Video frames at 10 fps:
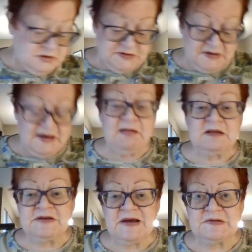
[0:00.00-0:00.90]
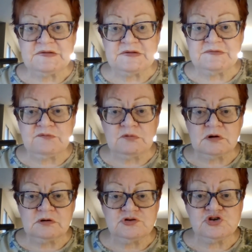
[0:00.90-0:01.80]
to the gal in Texas
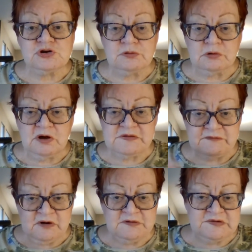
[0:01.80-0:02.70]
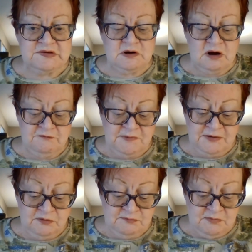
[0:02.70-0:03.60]
for June, because I've already sent off
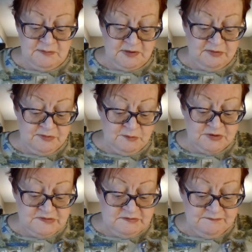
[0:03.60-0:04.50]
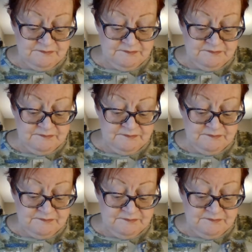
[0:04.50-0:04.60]
my monthly ones.